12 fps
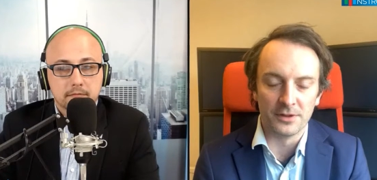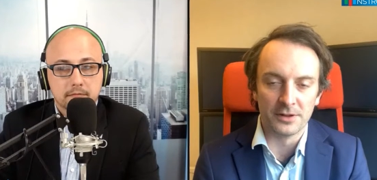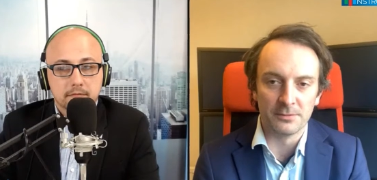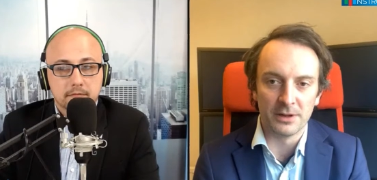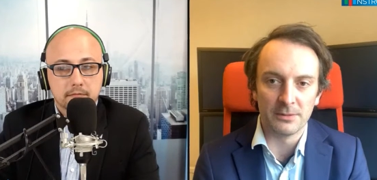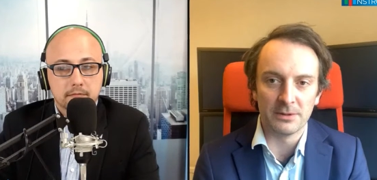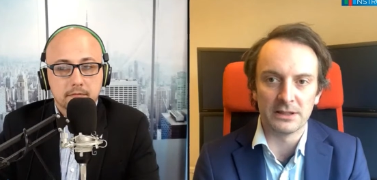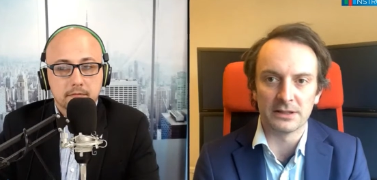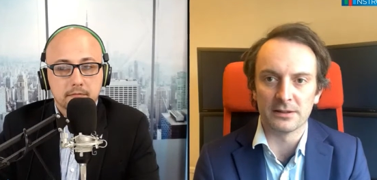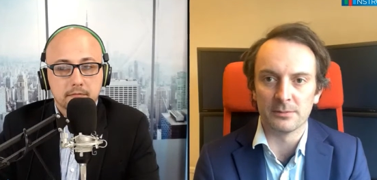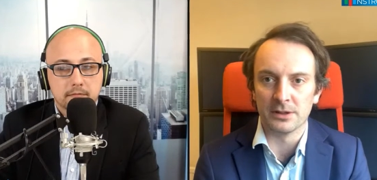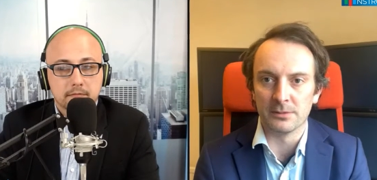Speaker 1: there's maybe
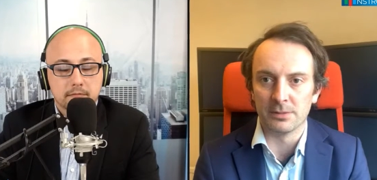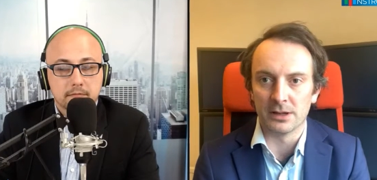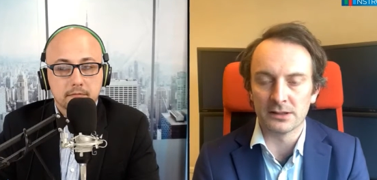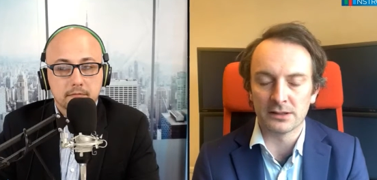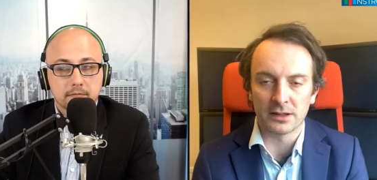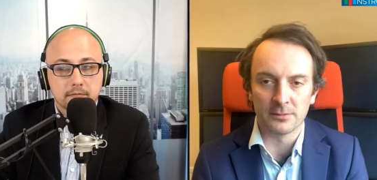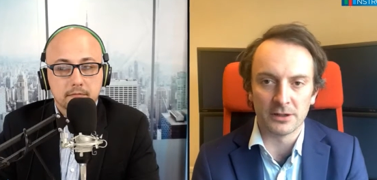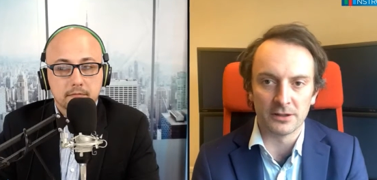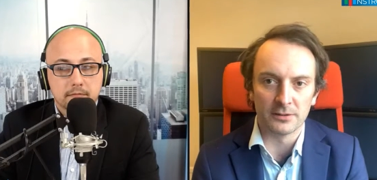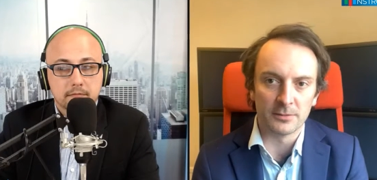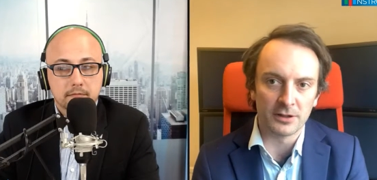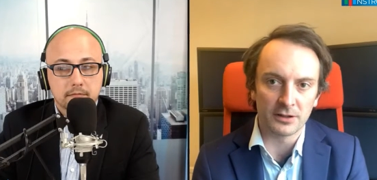just a bit of buzz come out of
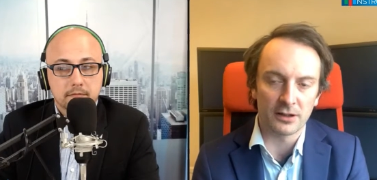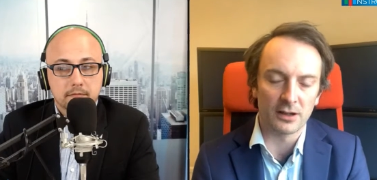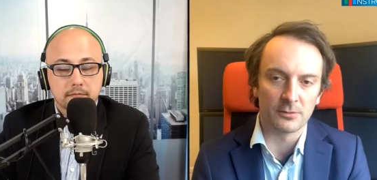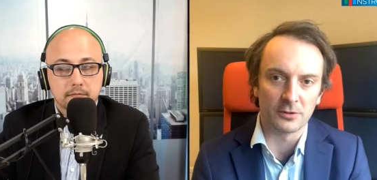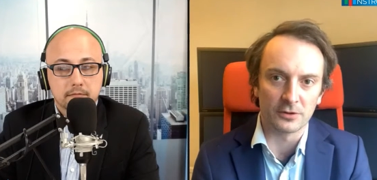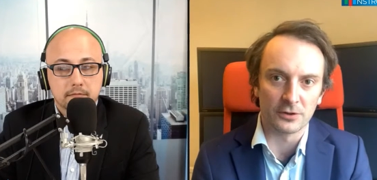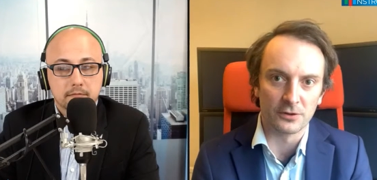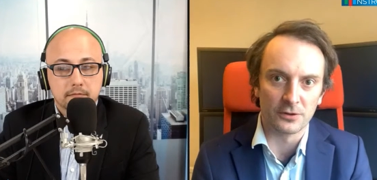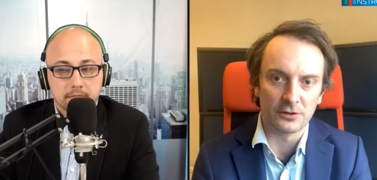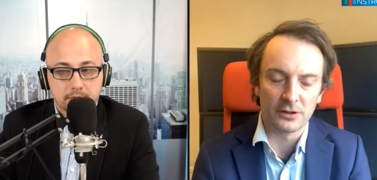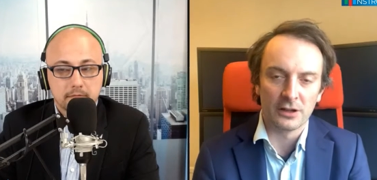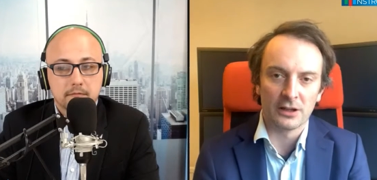the market. I'm not
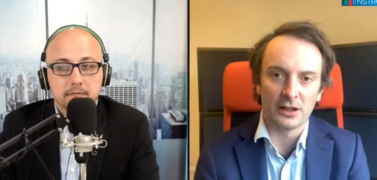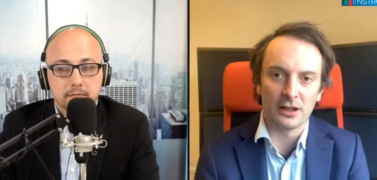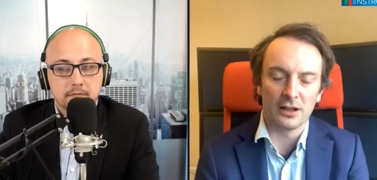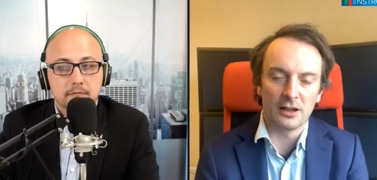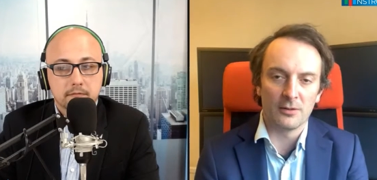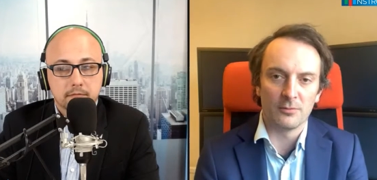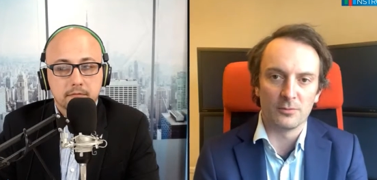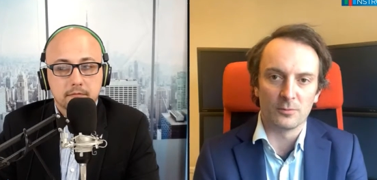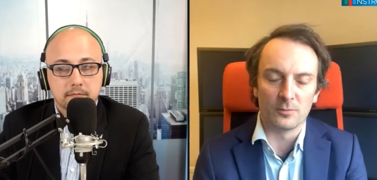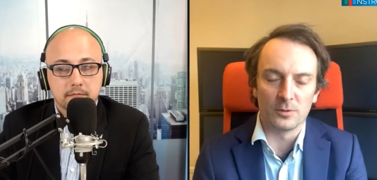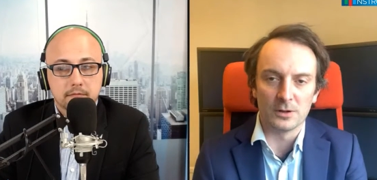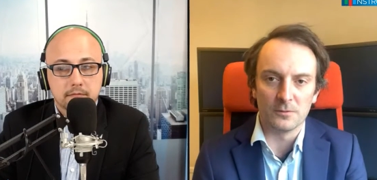sure. Um,
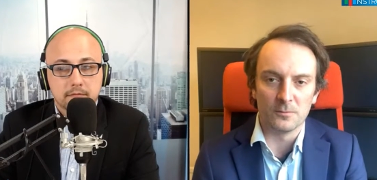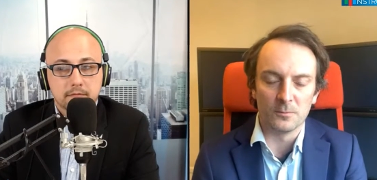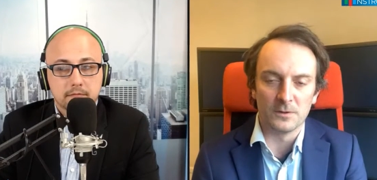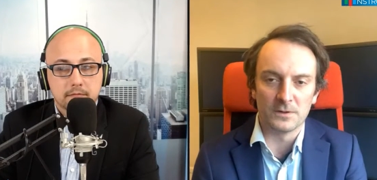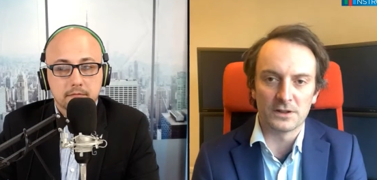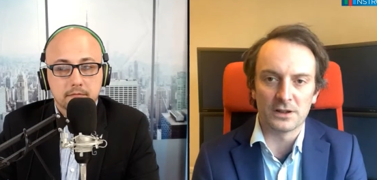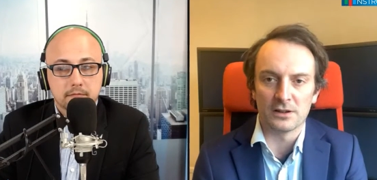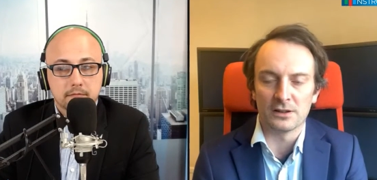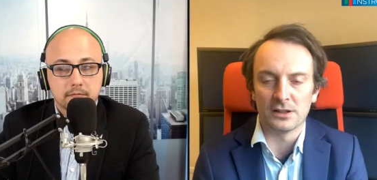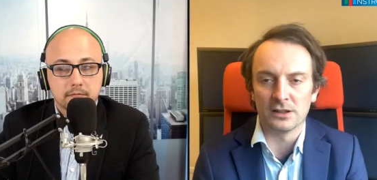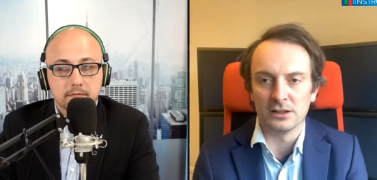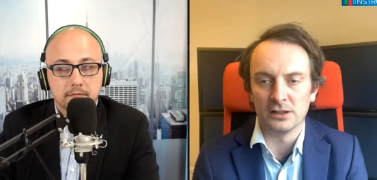we we've
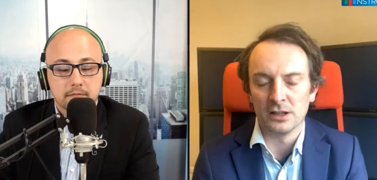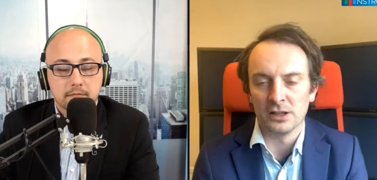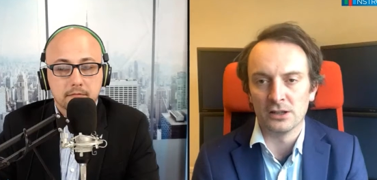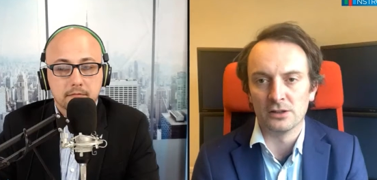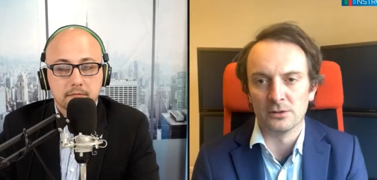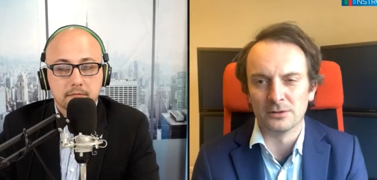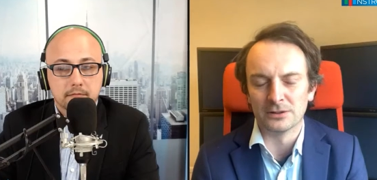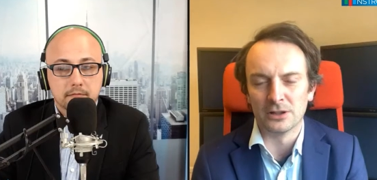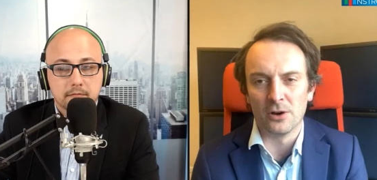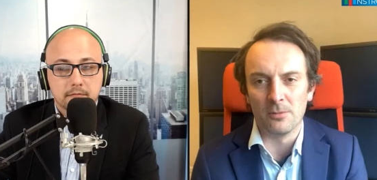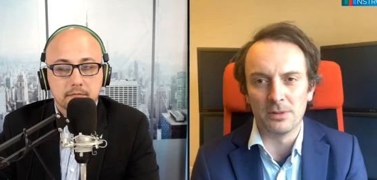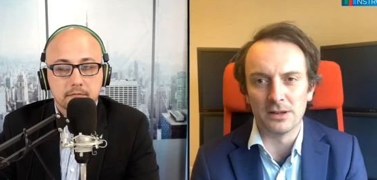certainly you know there's a
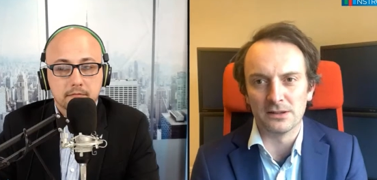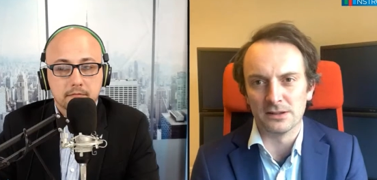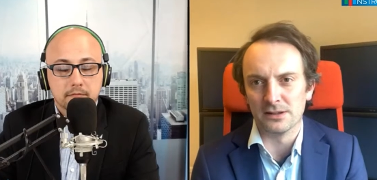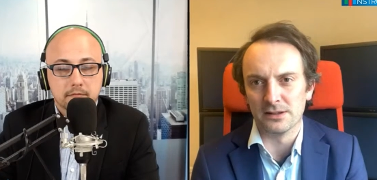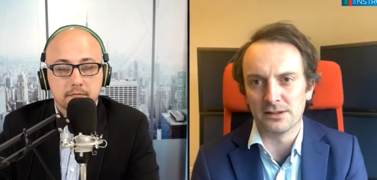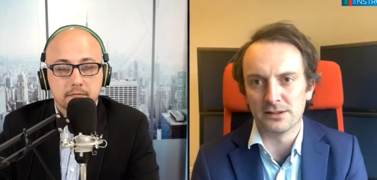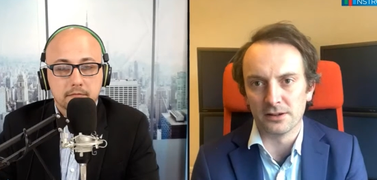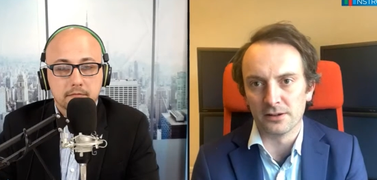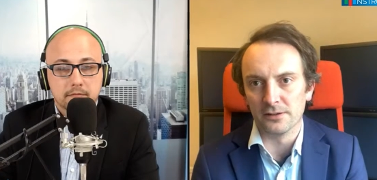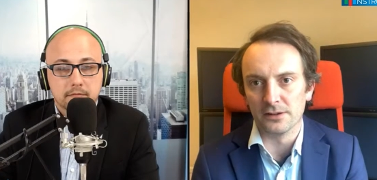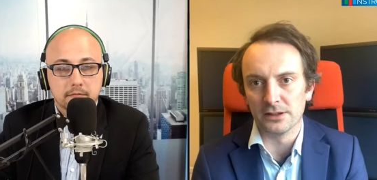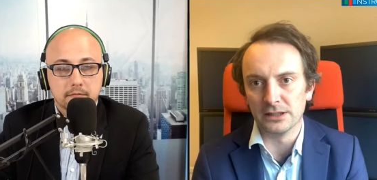lot of buzz at the
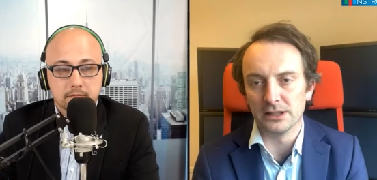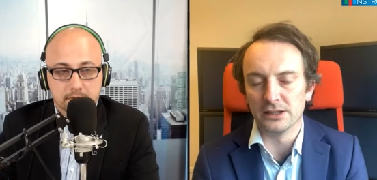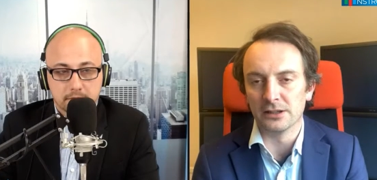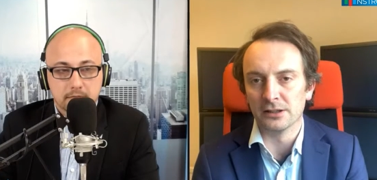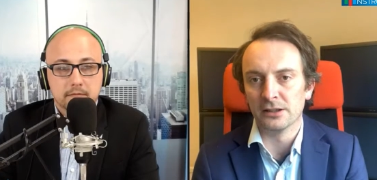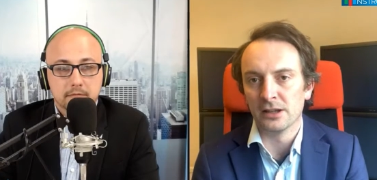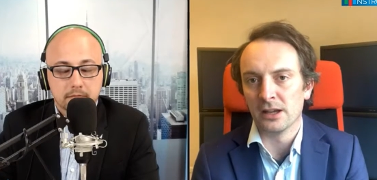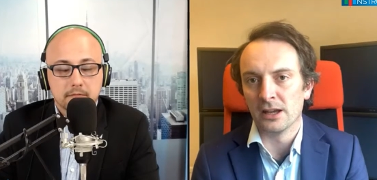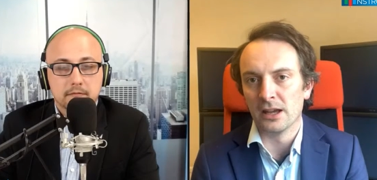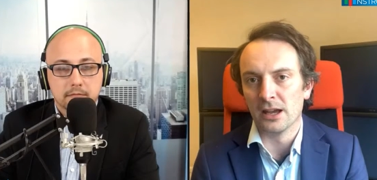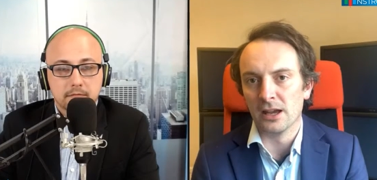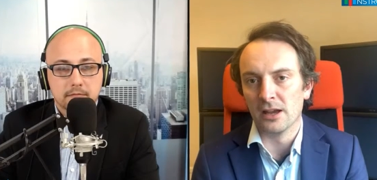start of the year
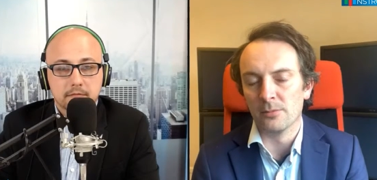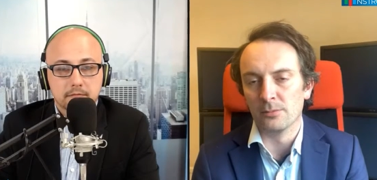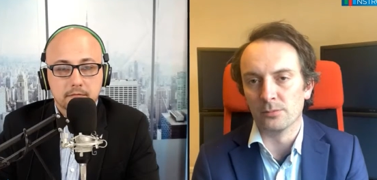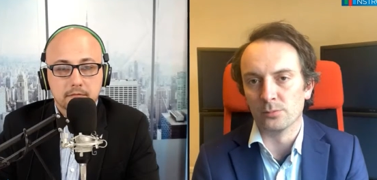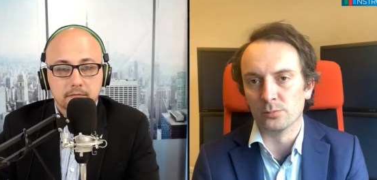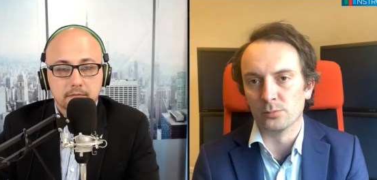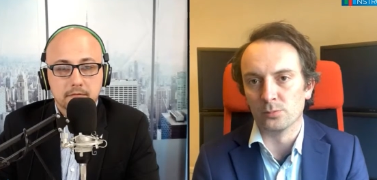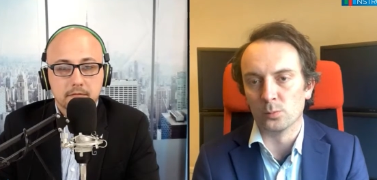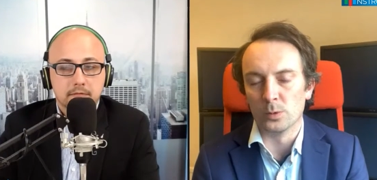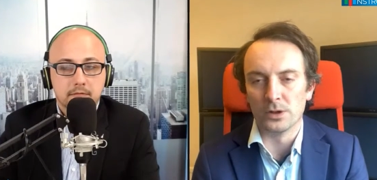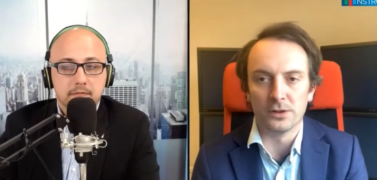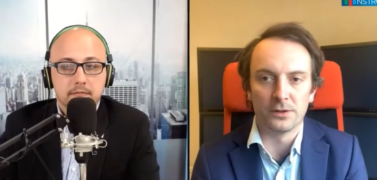um,
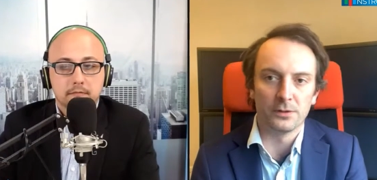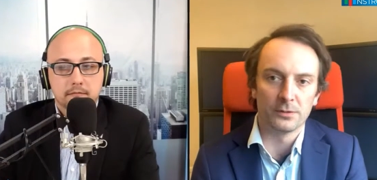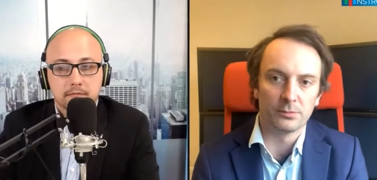with